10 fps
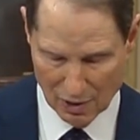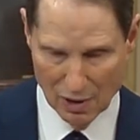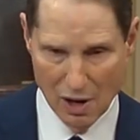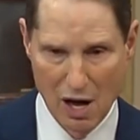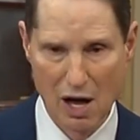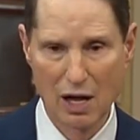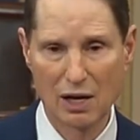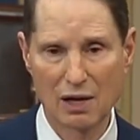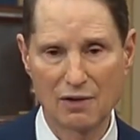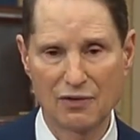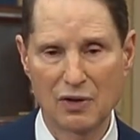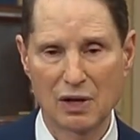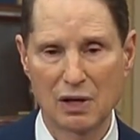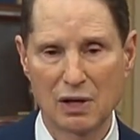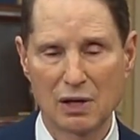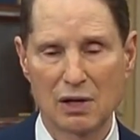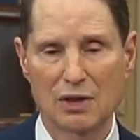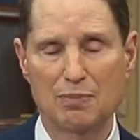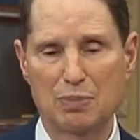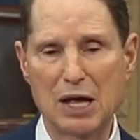All of
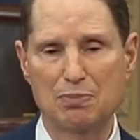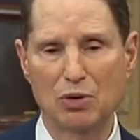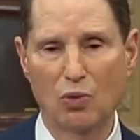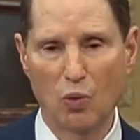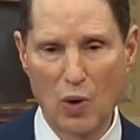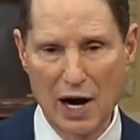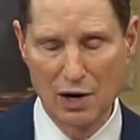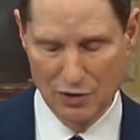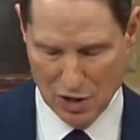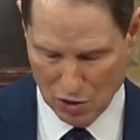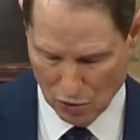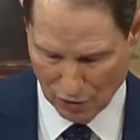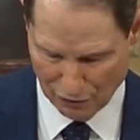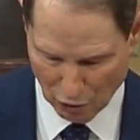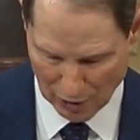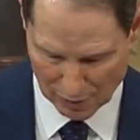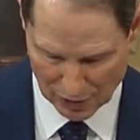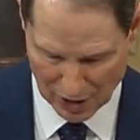the people who wear the uniform in the